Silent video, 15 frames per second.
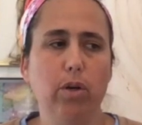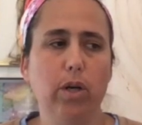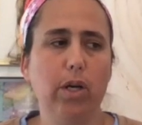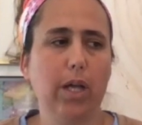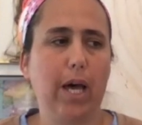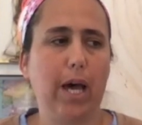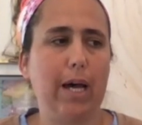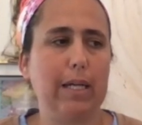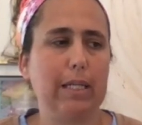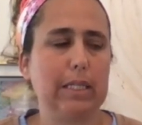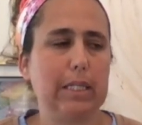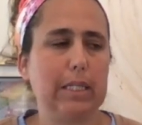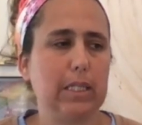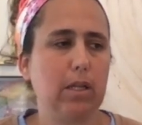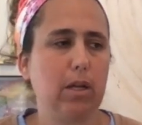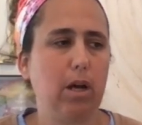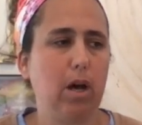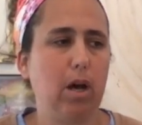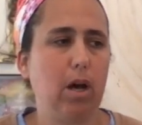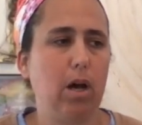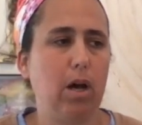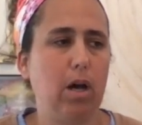class,
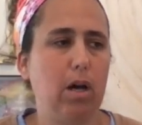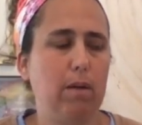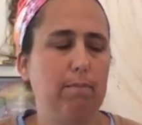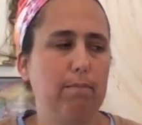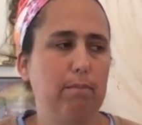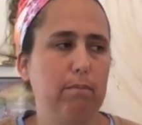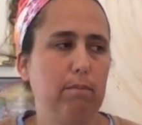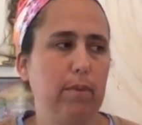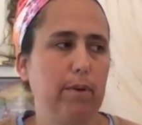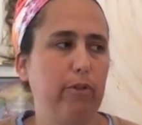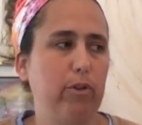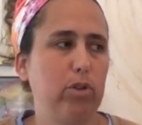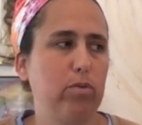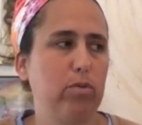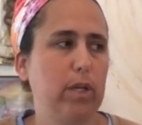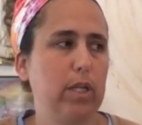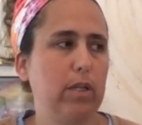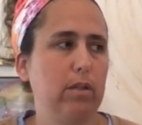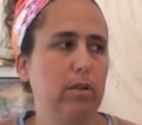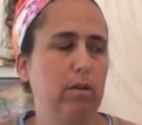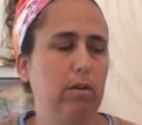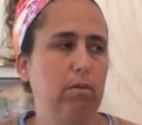my first
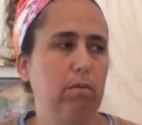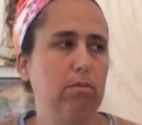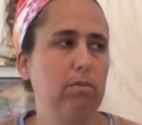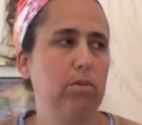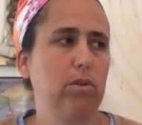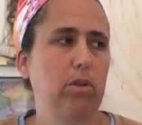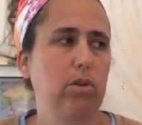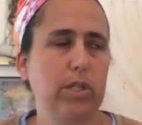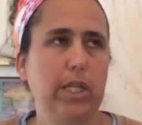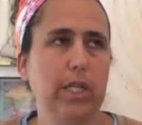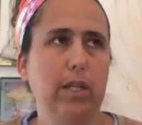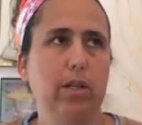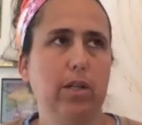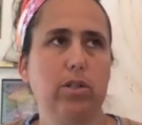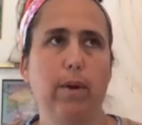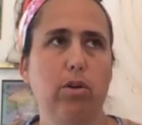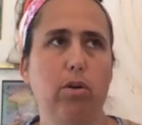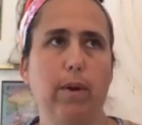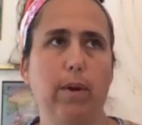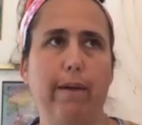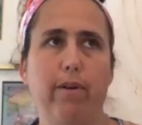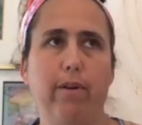one, 13 years ago or
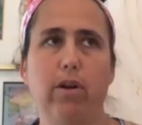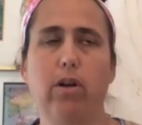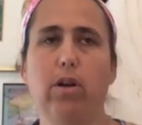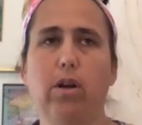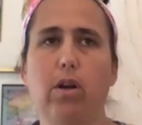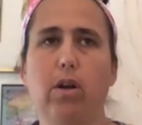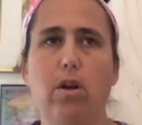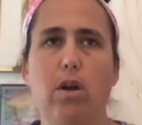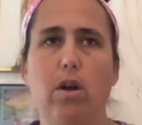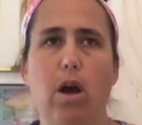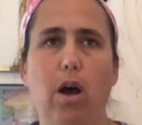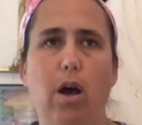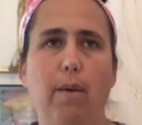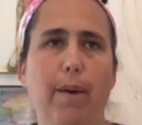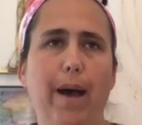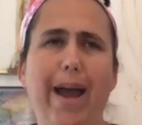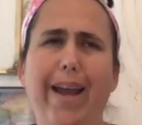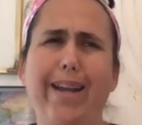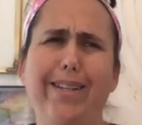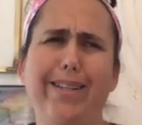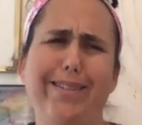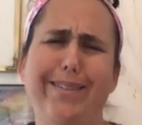whatever,
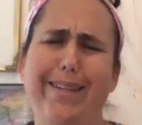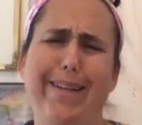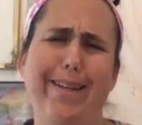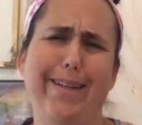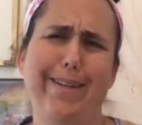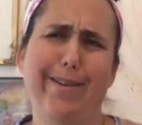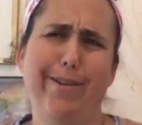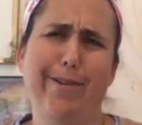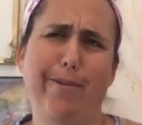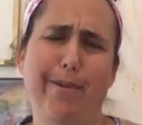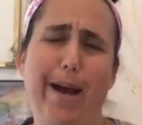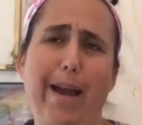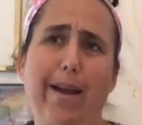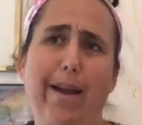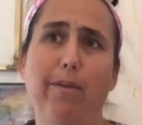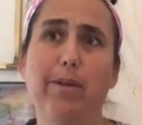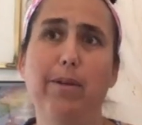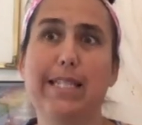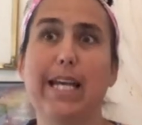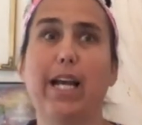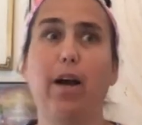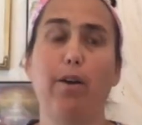I didn't know. It was
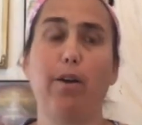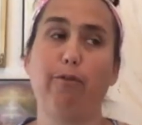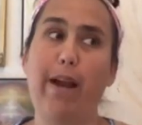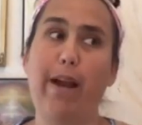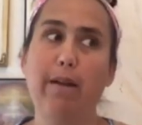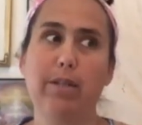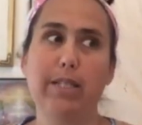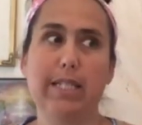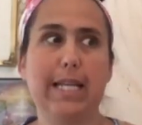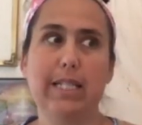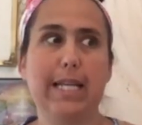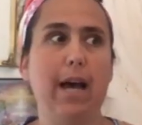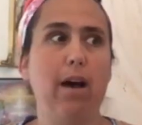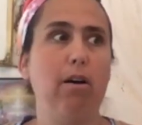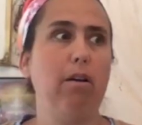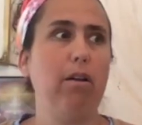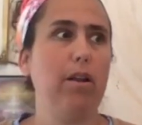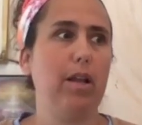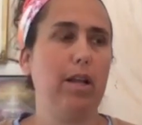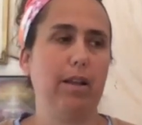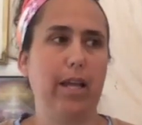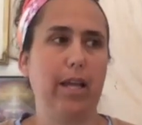like a friend was in town,
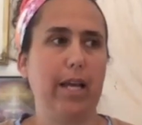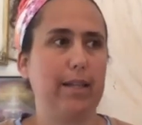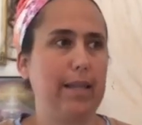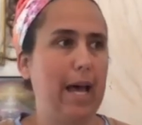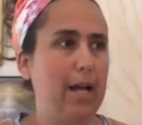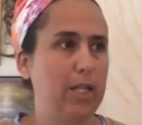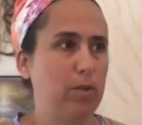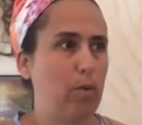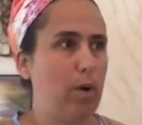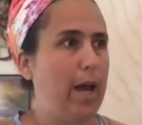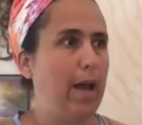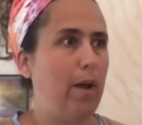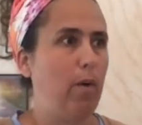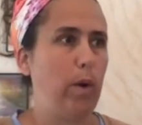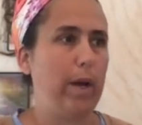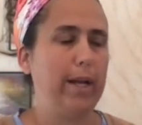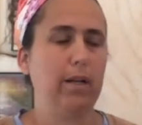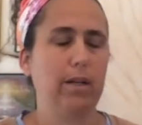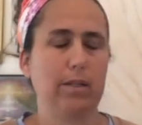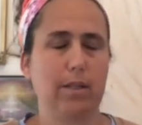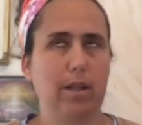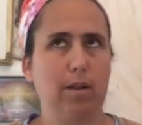and like that's why I went,
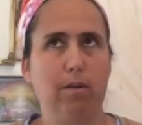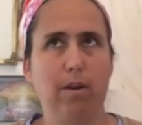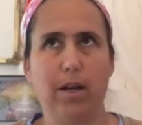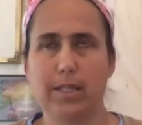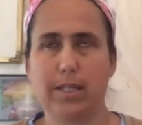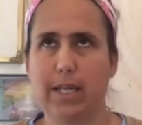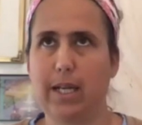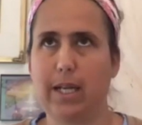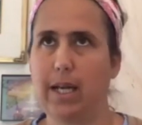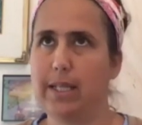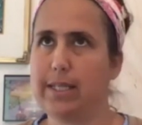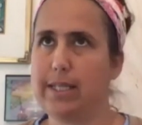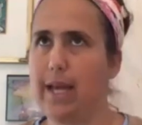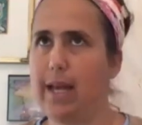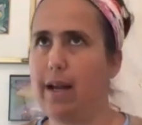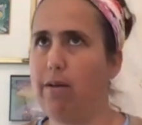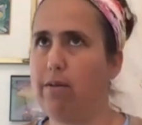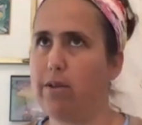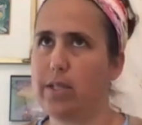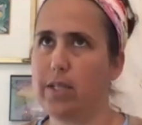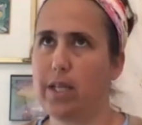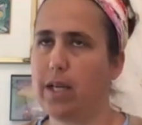because otherwise, like I said, I
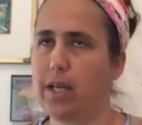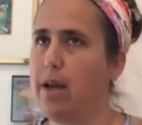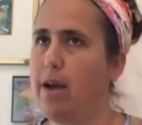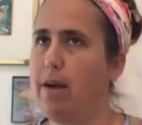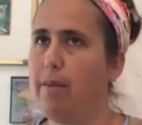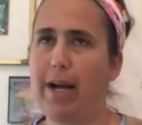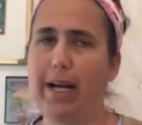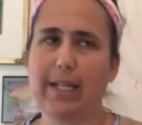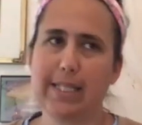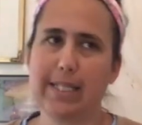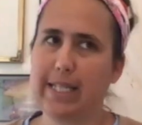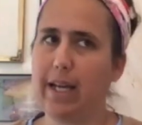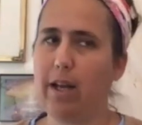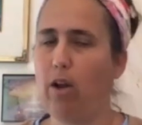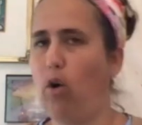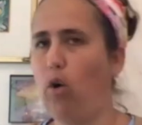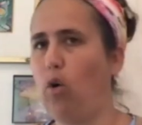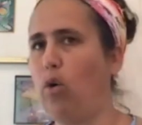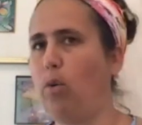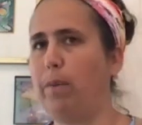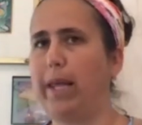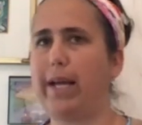was like practicing at
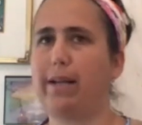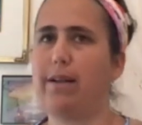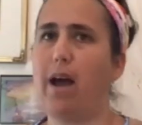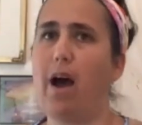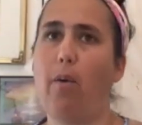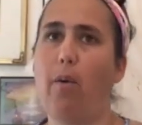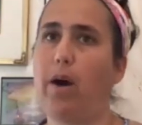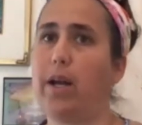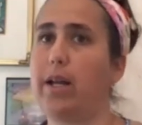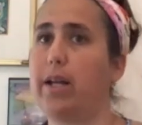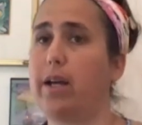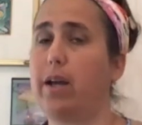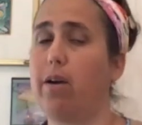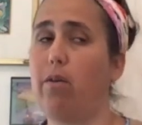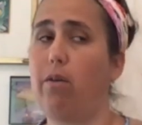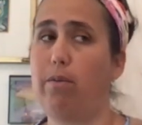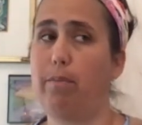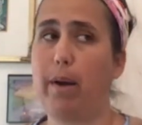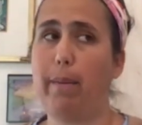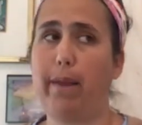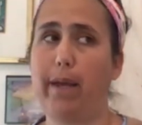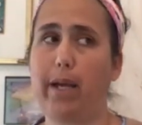home, like not wanting to go in
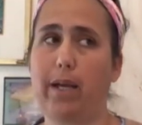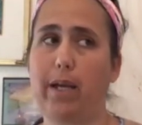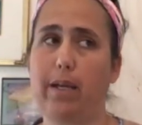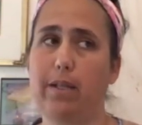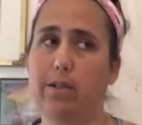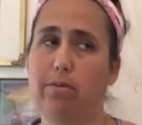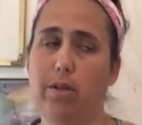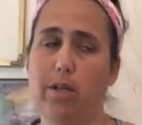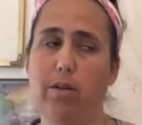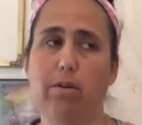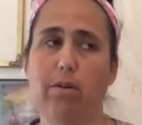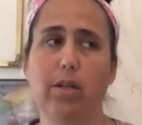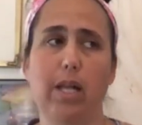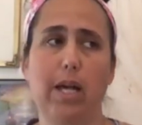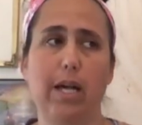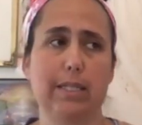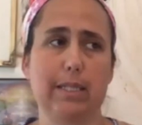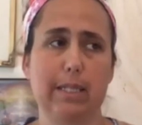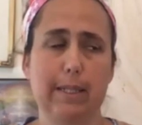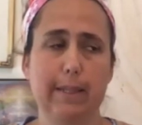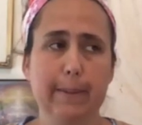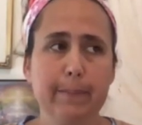public into a yoga class.
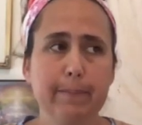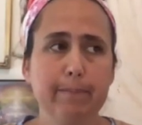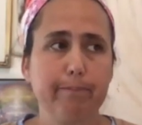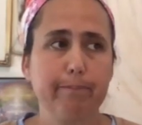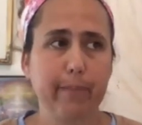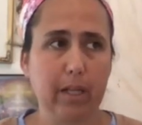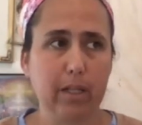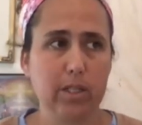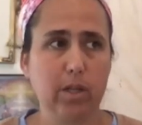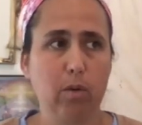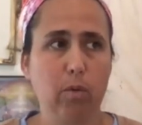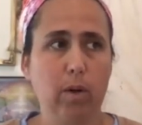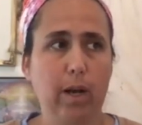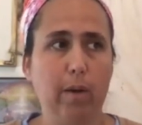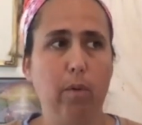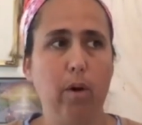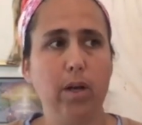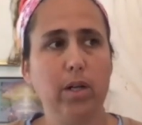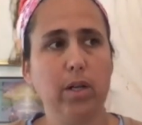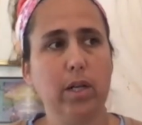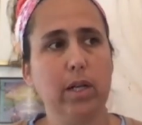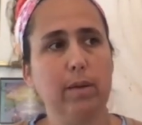And so when I
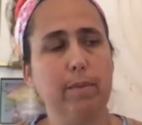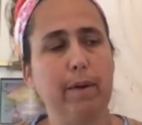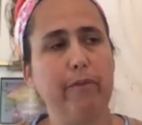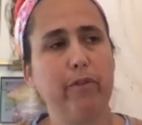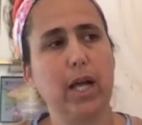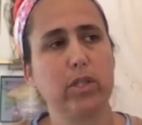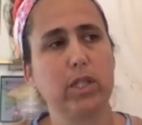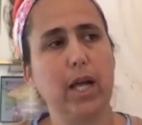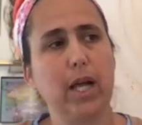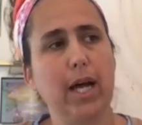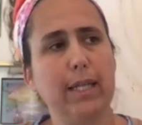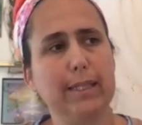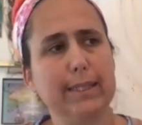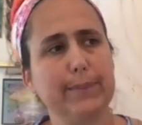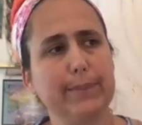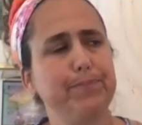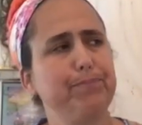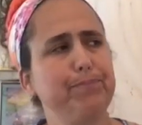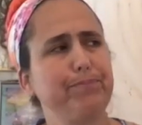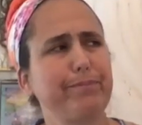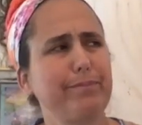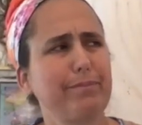wandered into my first class,
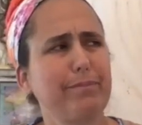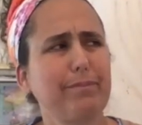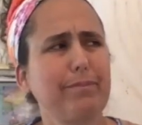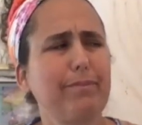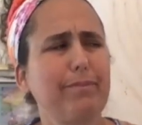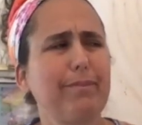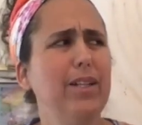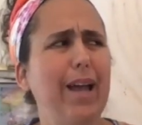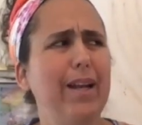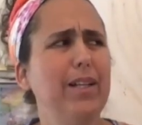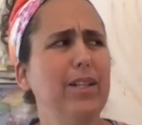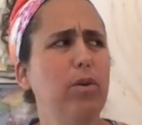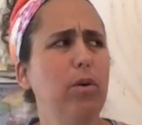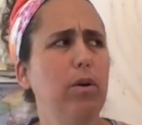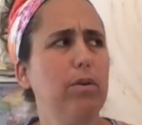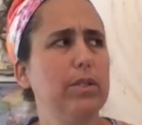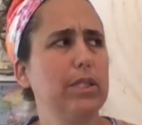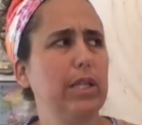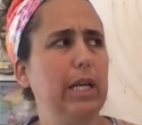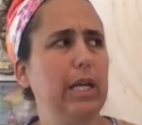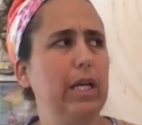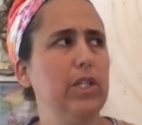I didn't know what I was
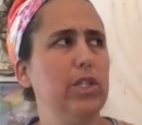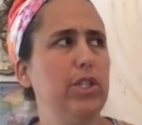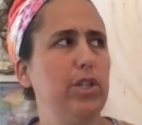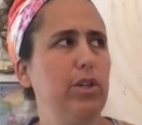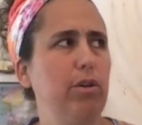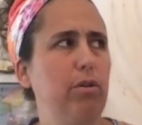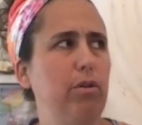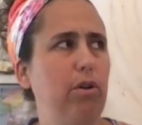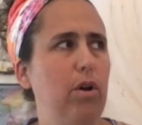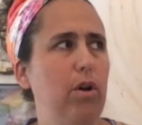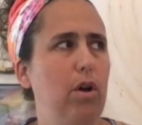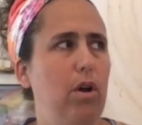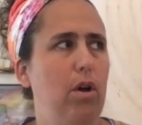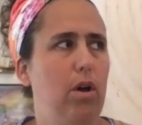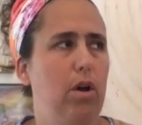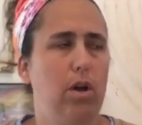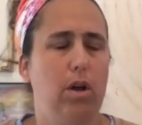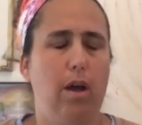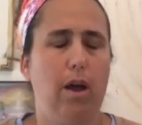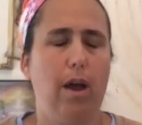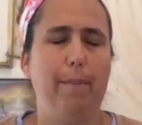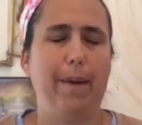getting into.
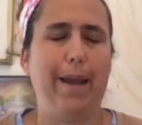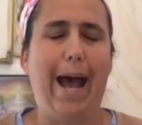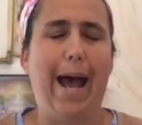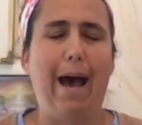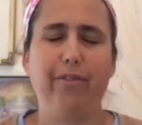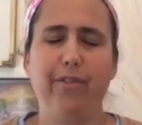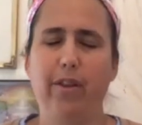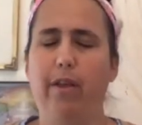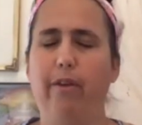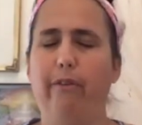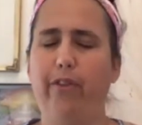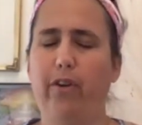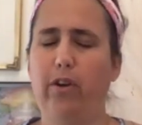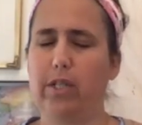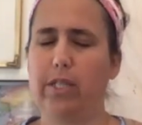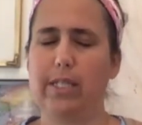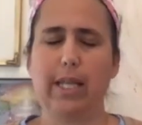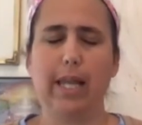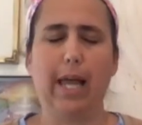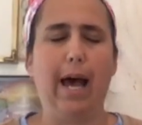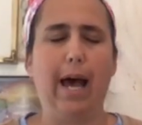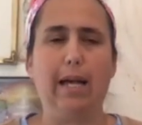But after the first
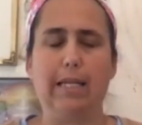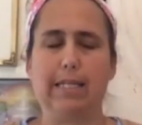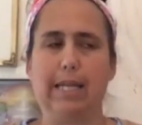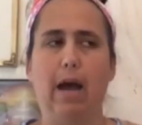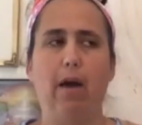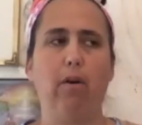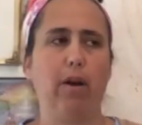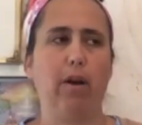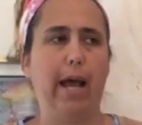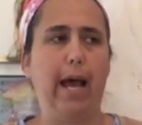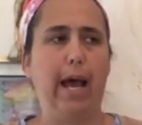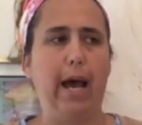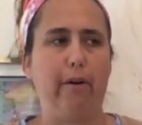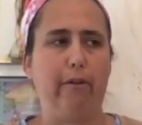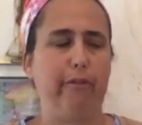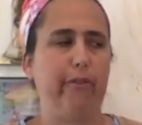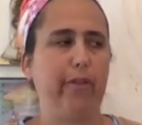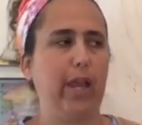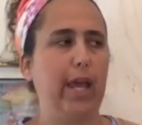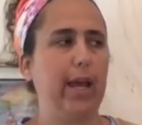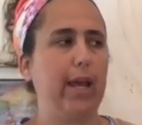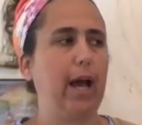class, hour and a half,
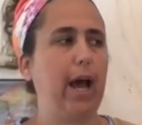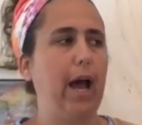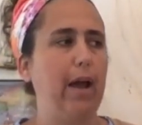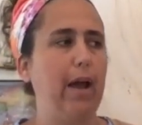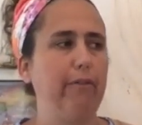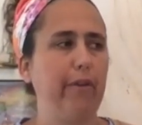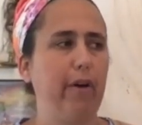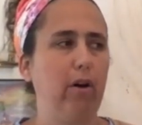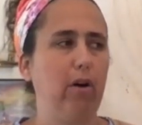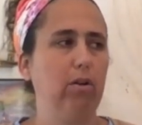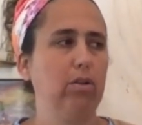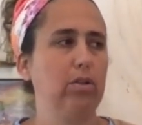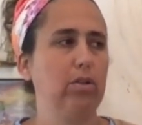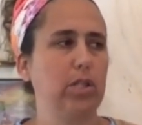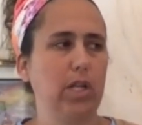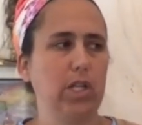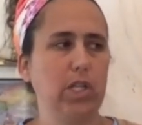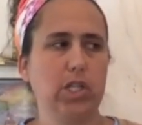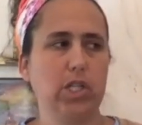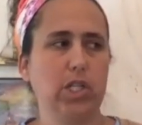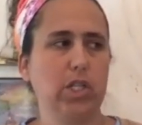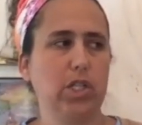like I felt
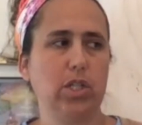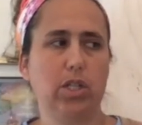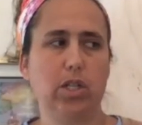such